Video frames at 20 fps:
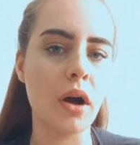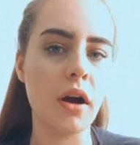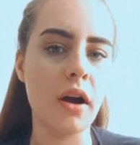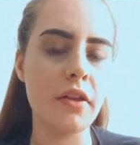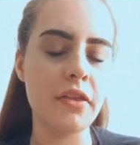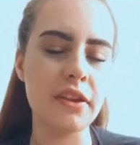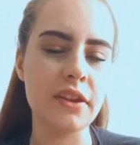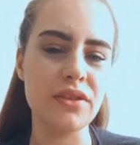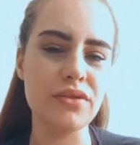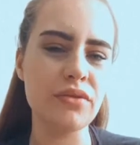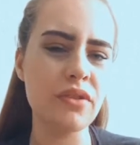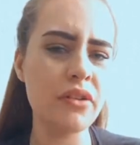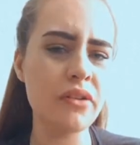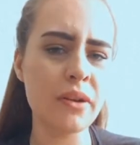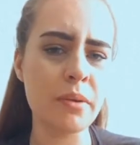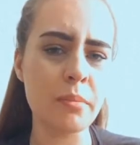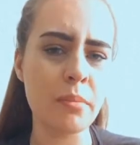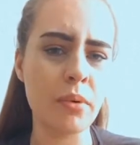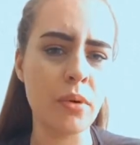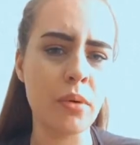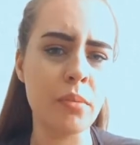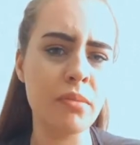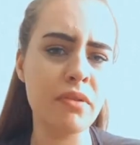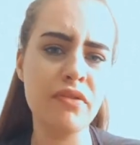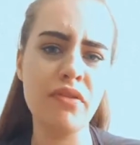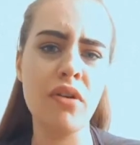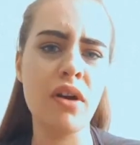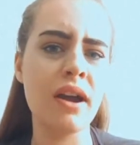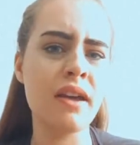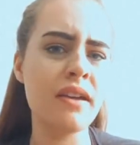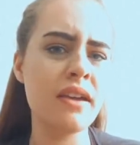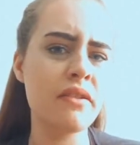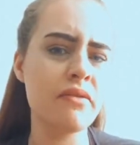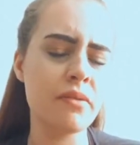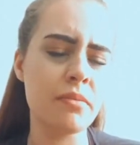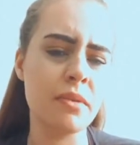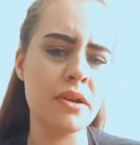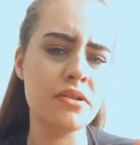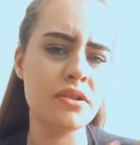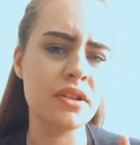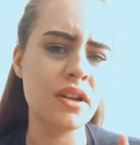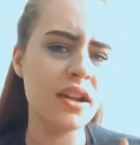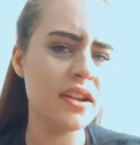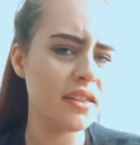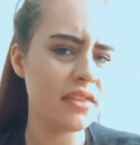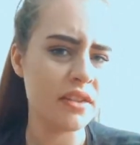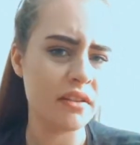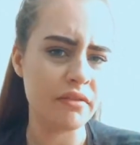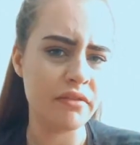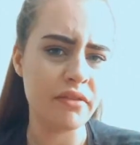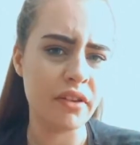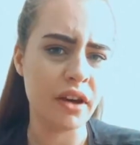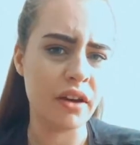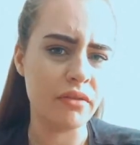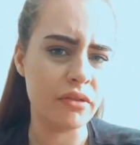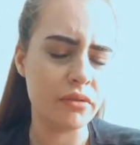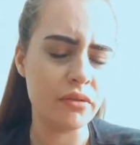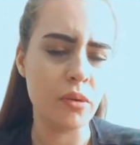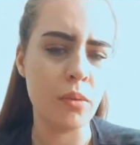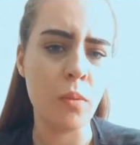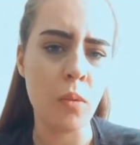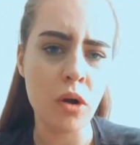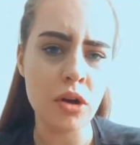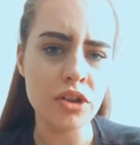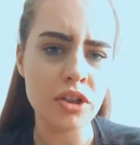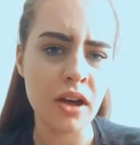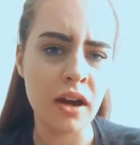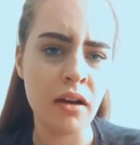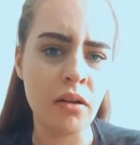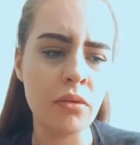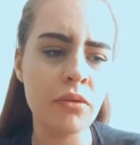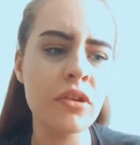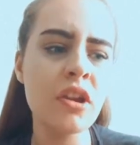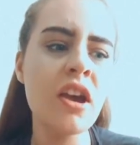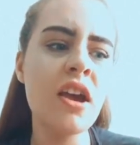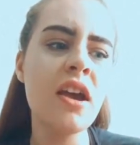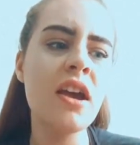I think it's very important before I even mention anything further for washouts